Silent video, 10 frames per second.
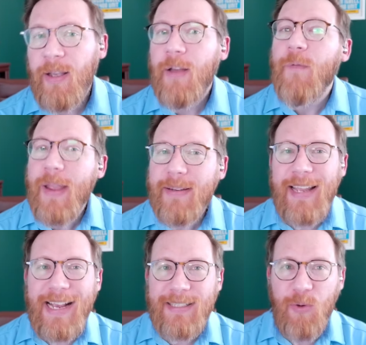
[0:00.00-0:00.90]

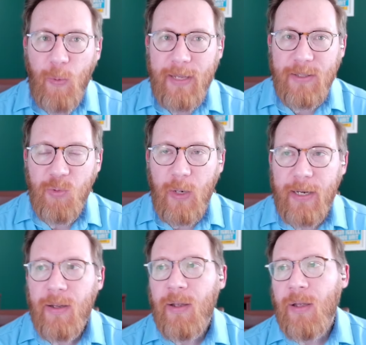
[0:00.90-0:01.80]
Fantastic week this
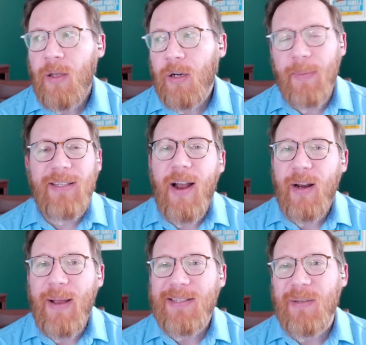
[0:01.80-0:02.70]
week. Going to be talking
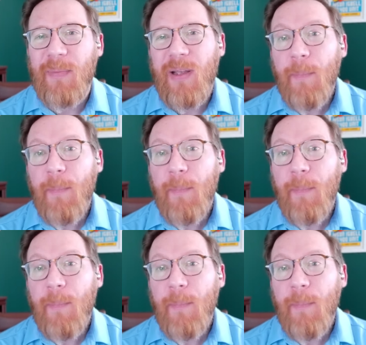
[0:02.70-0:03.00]
about some